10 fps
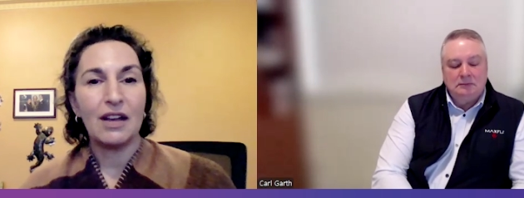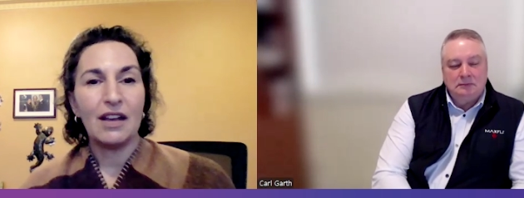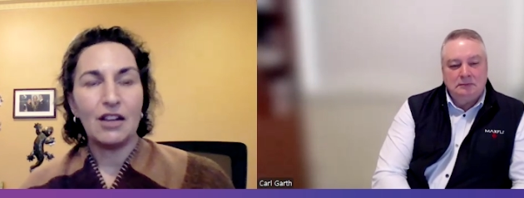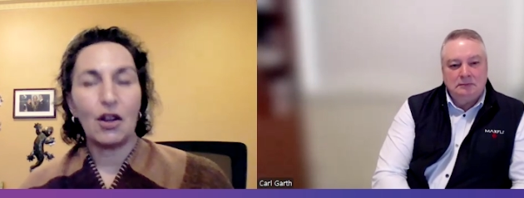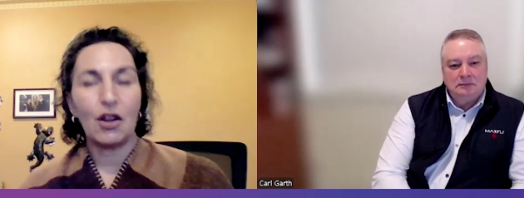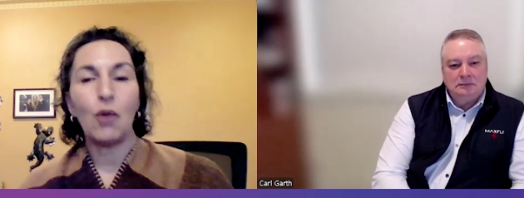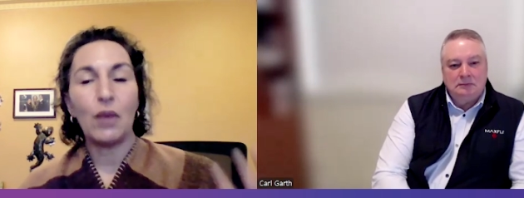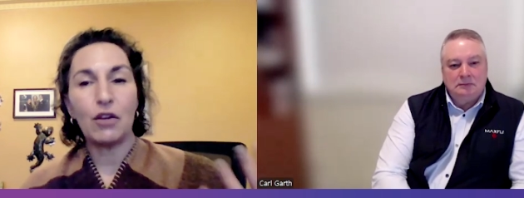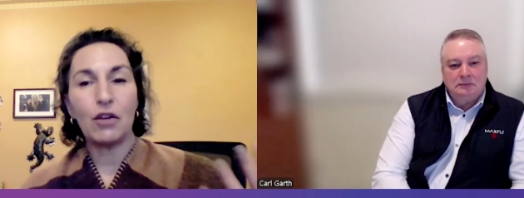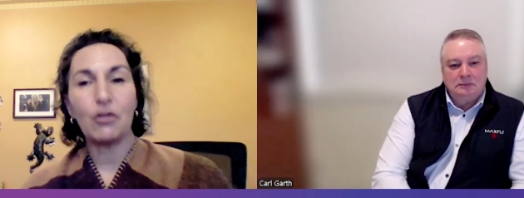Speaker 1: You know,
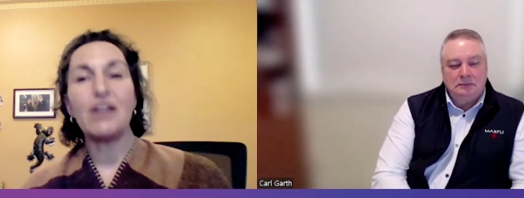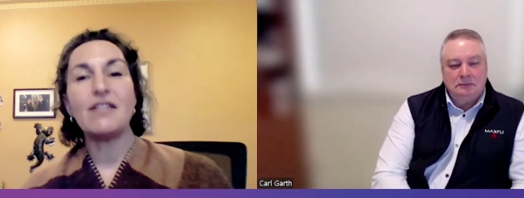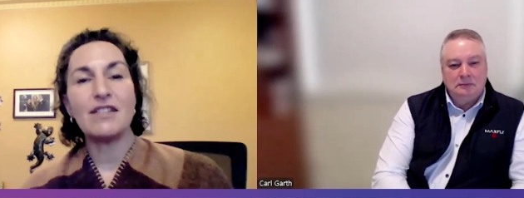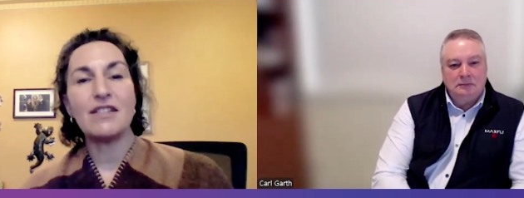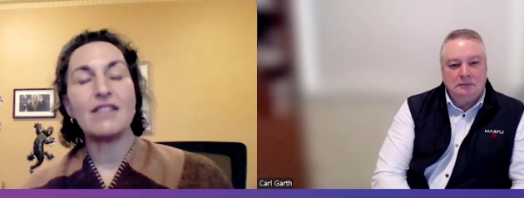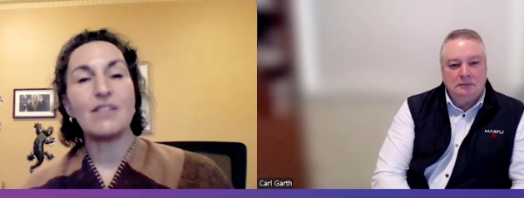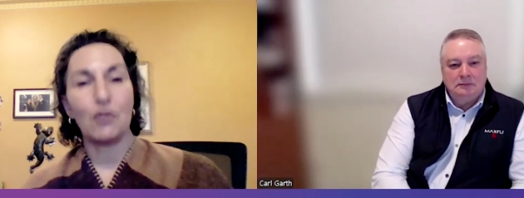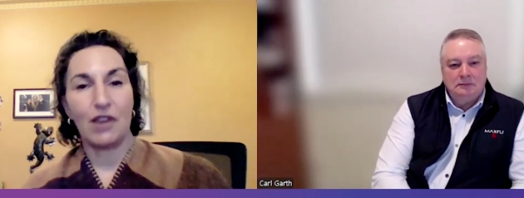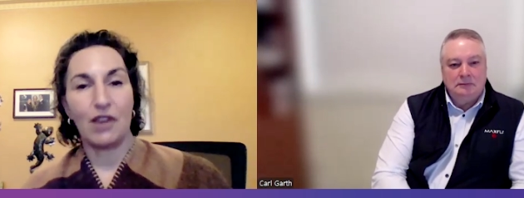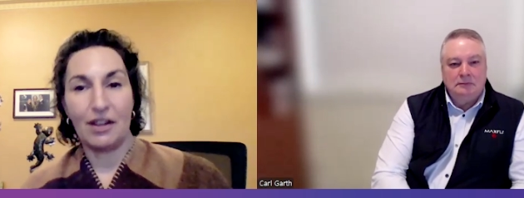we agreed to
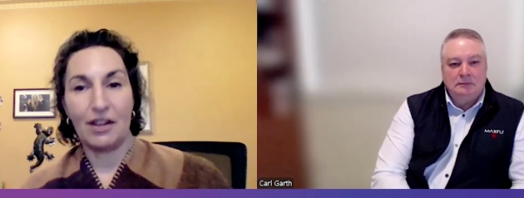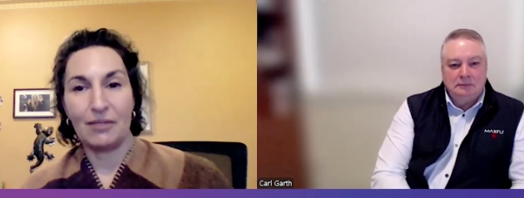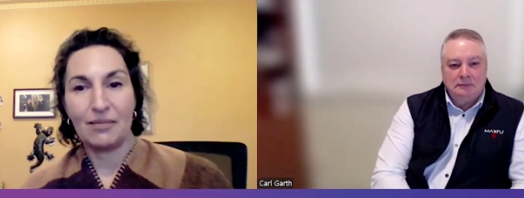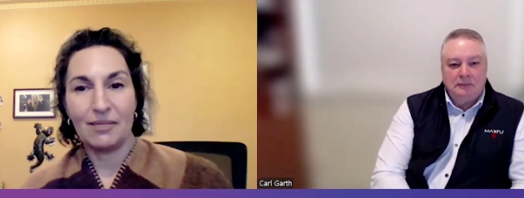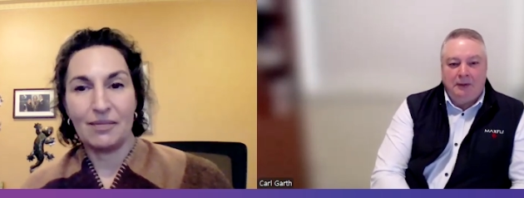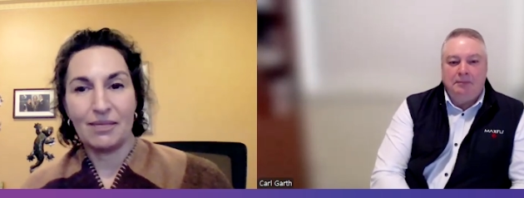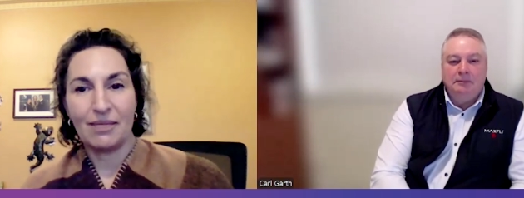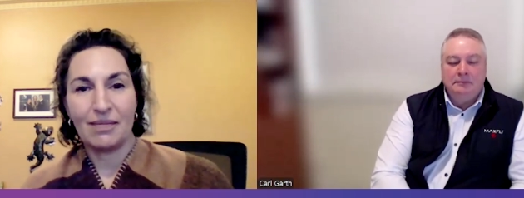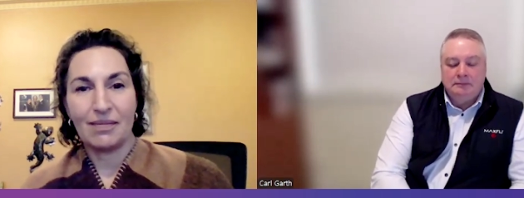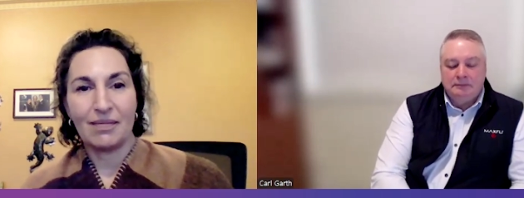disagree. Yeah.
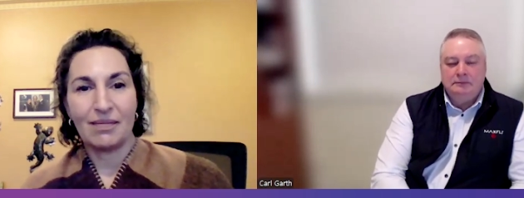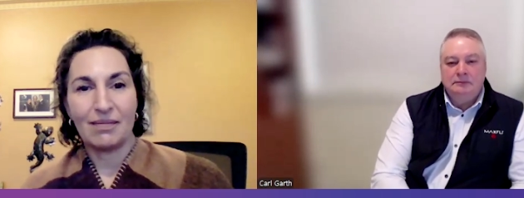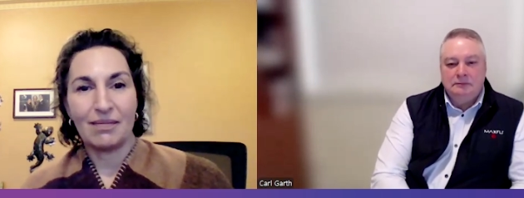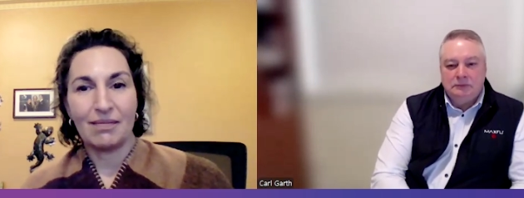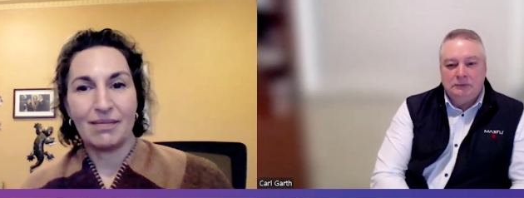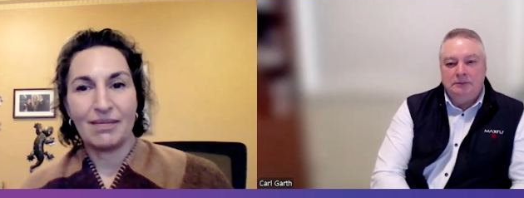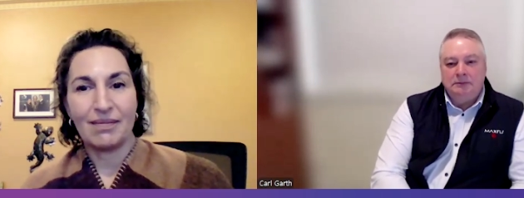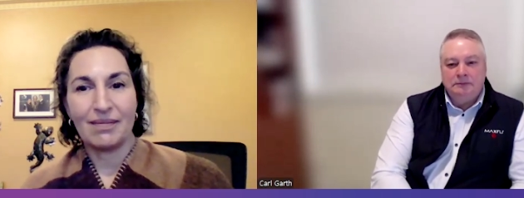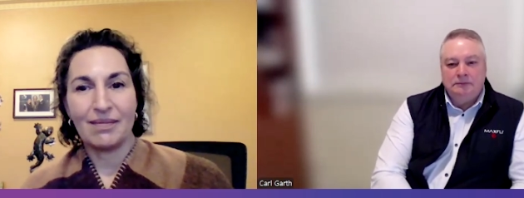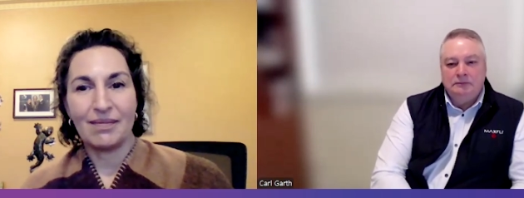
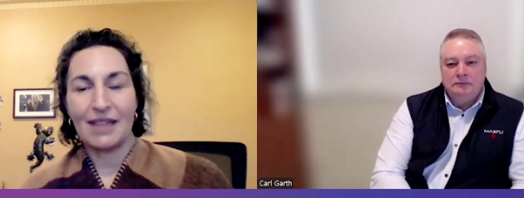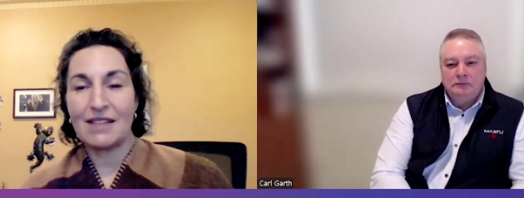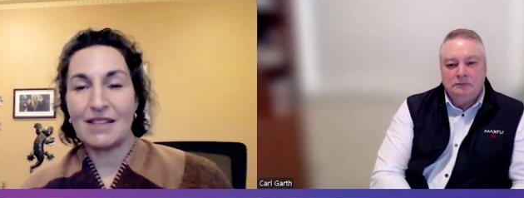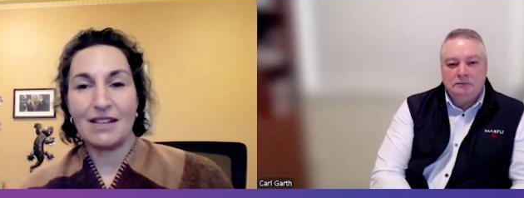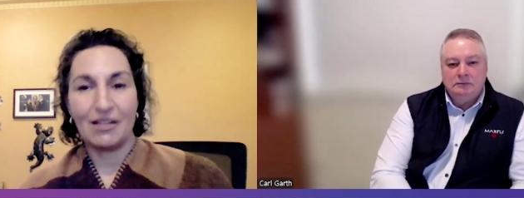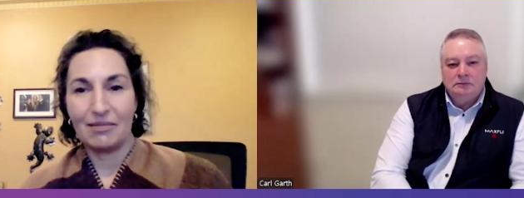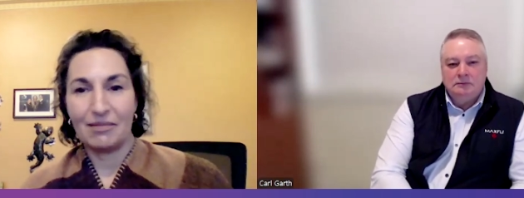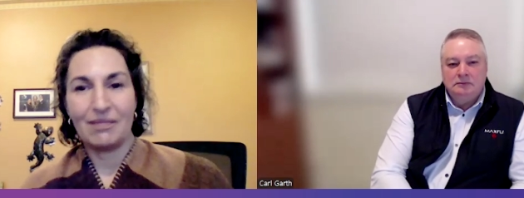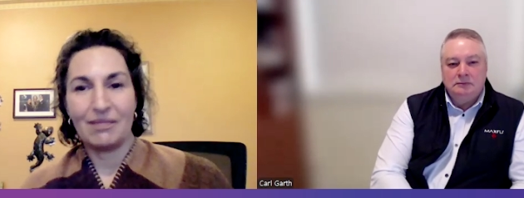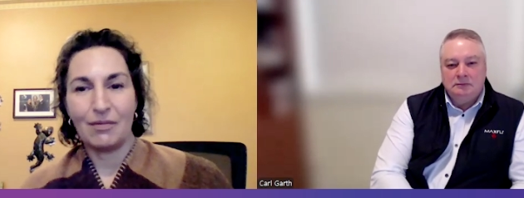That's it.
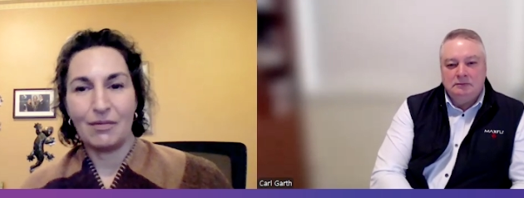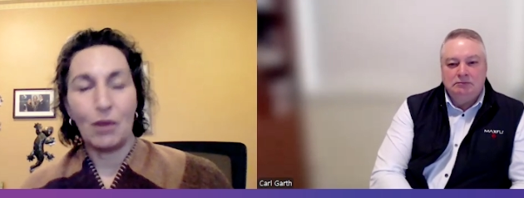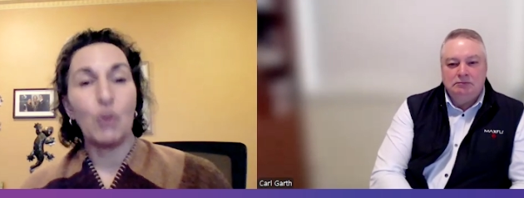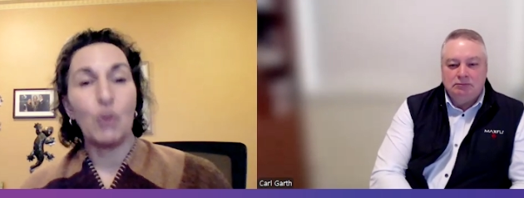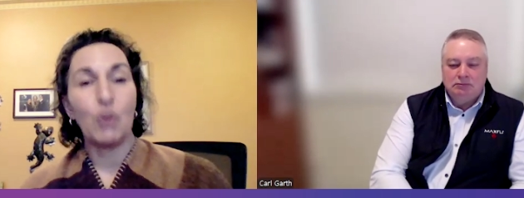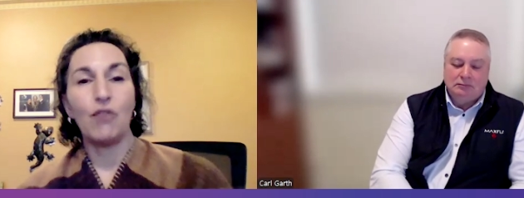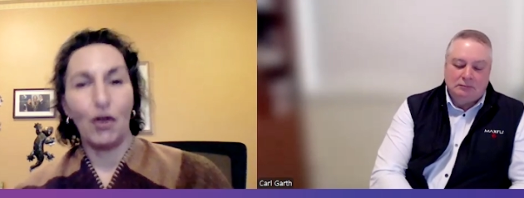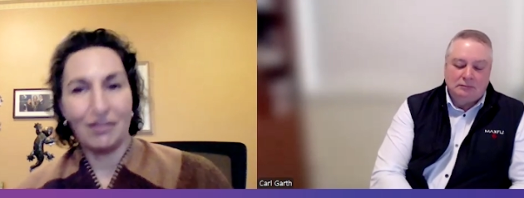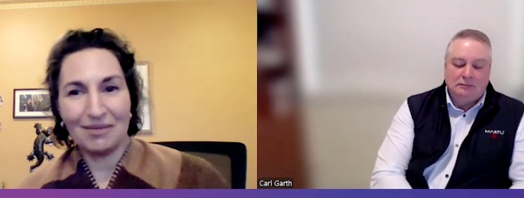We move on.